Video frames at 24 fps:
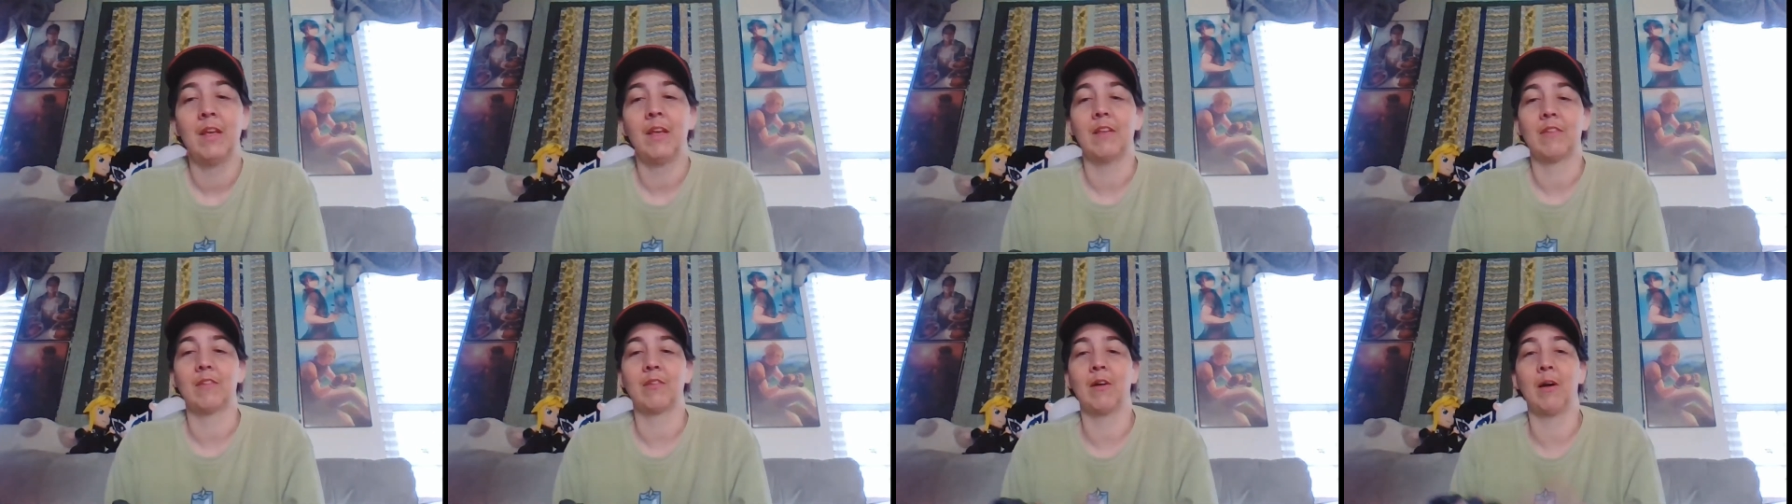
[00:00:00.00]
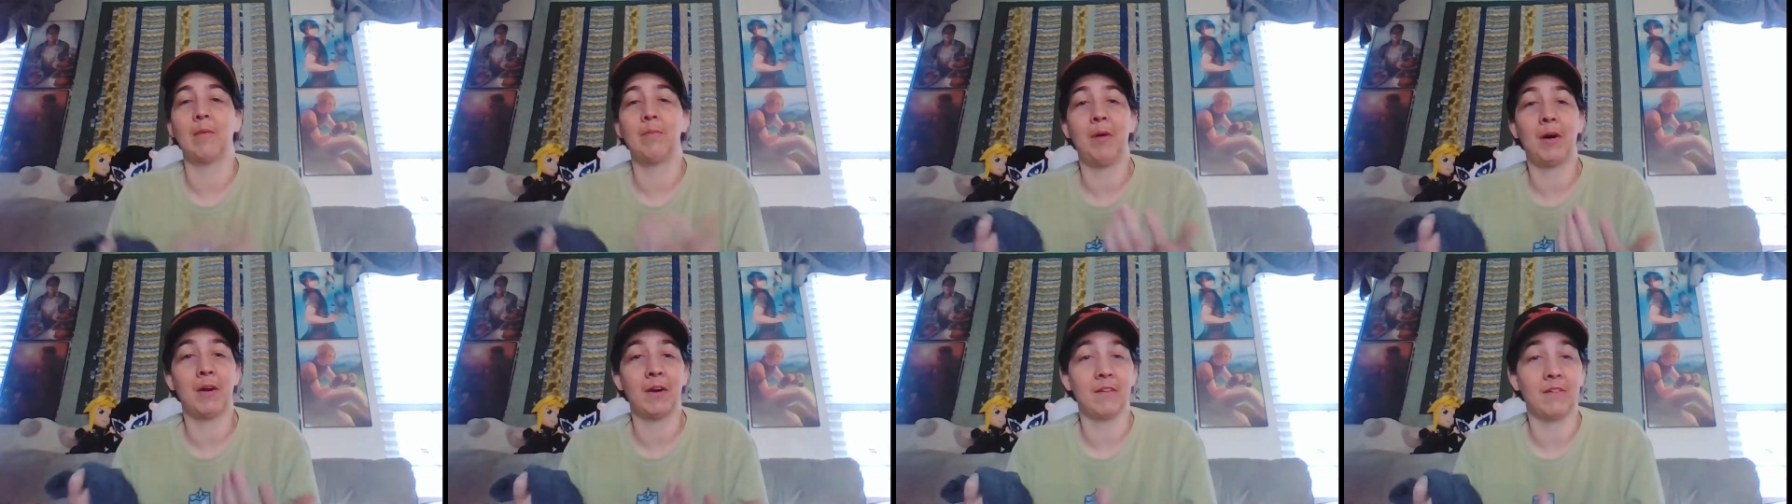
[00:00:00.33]
So
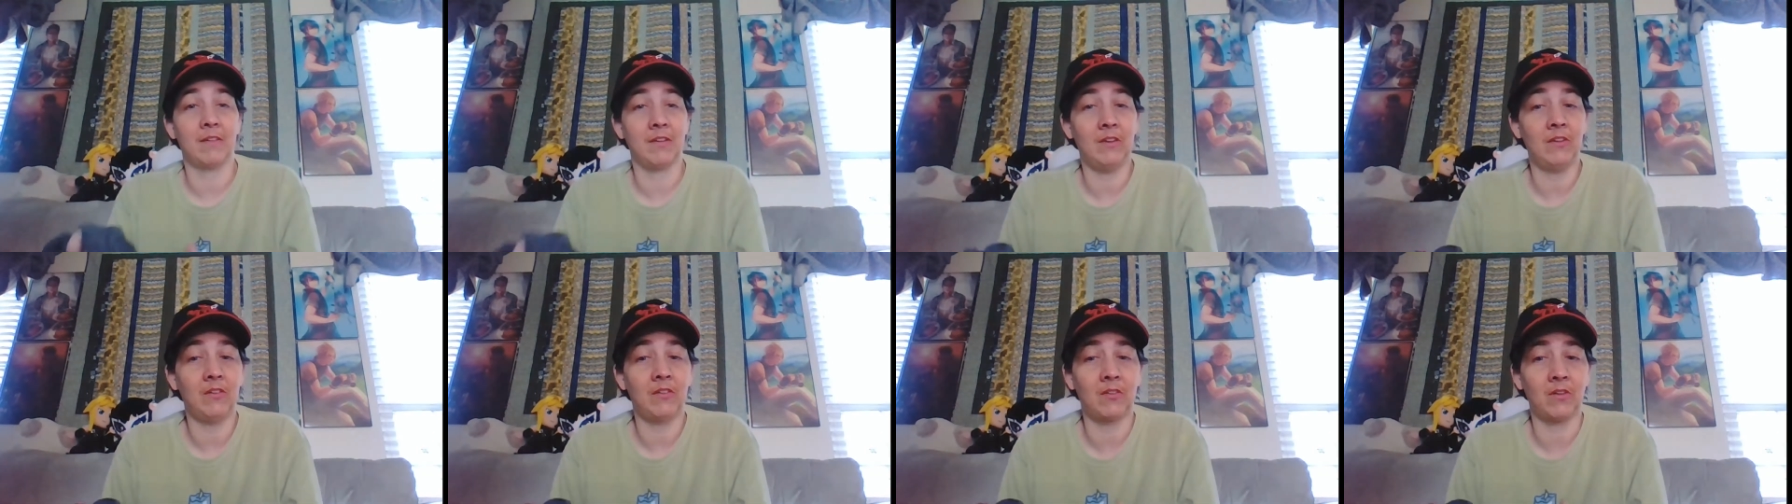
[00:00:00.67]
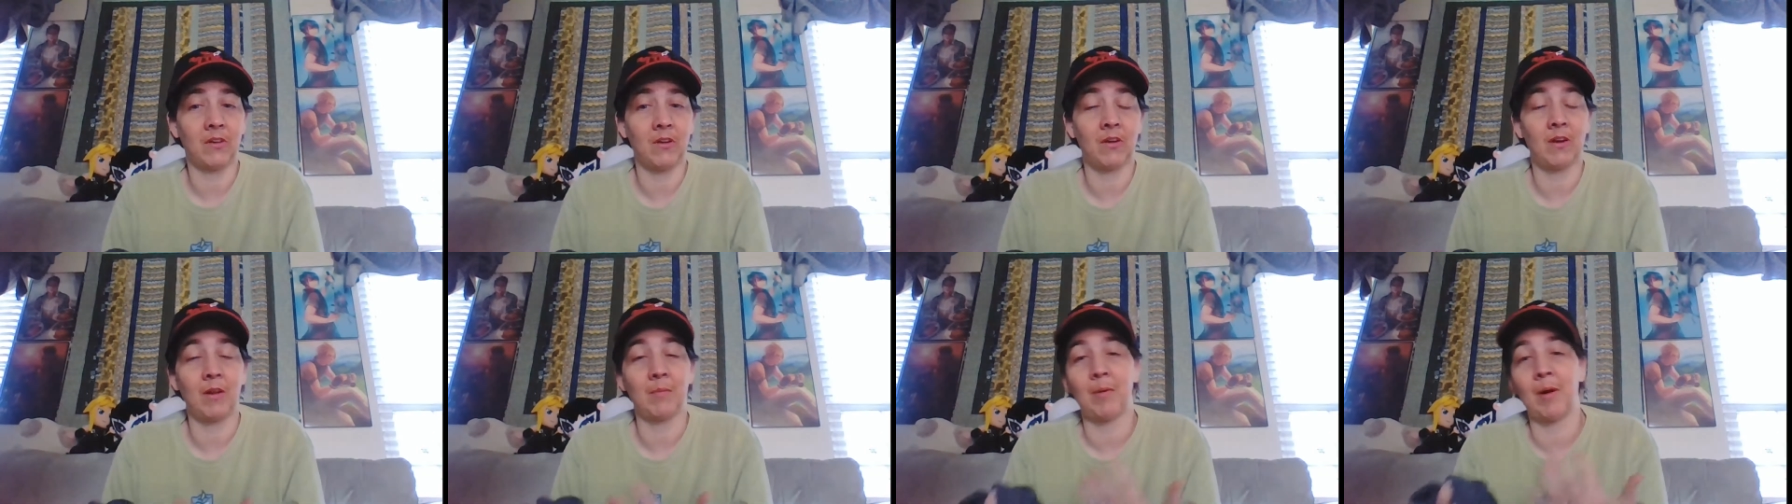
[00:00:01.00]
I bought a
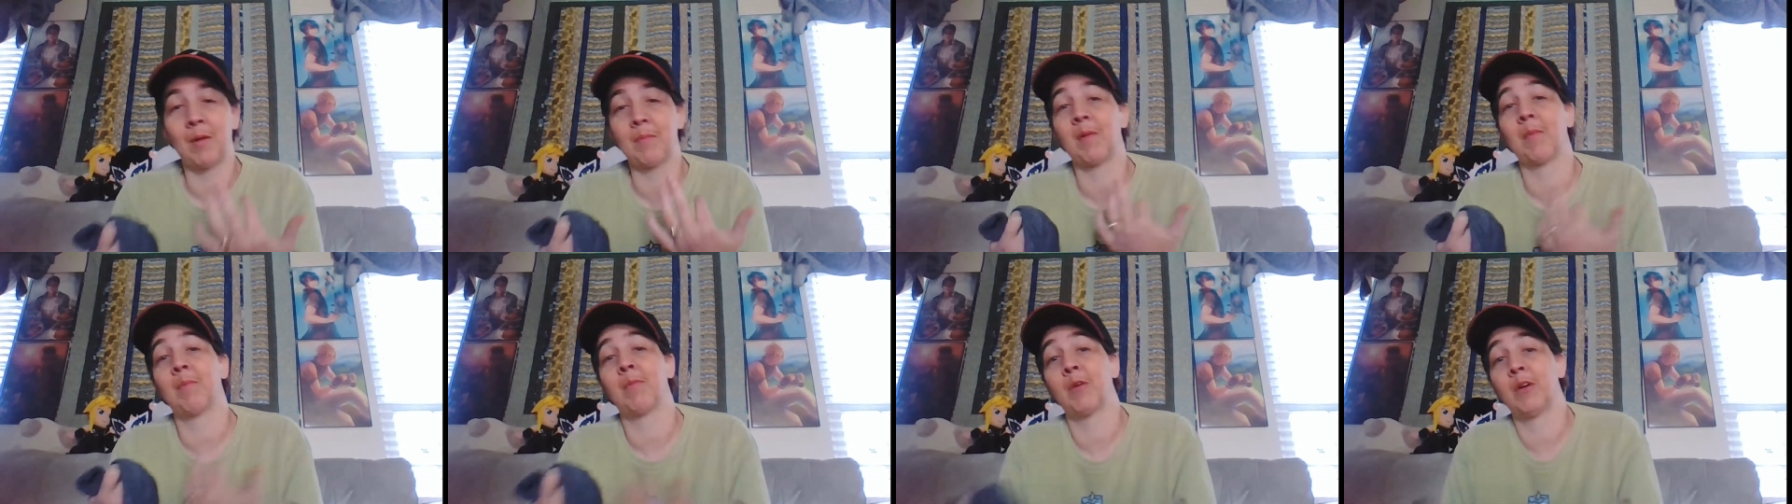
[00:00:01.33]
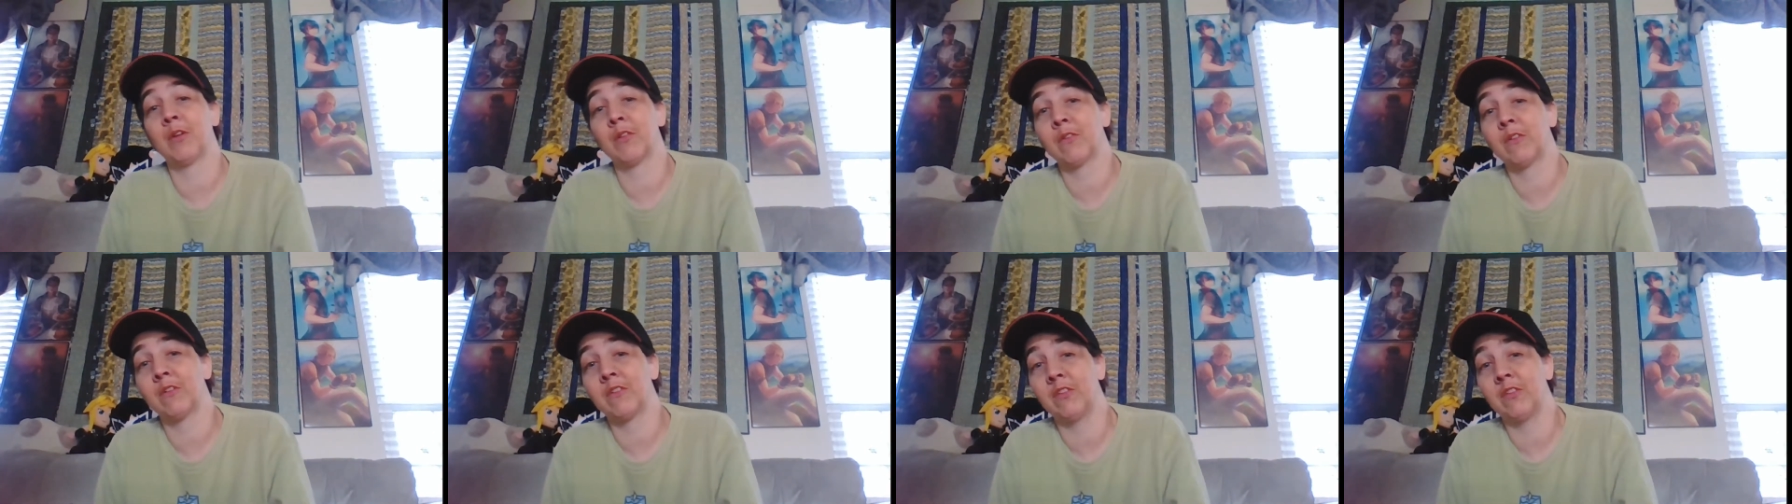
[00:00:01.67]
T-shirt. I bought my brother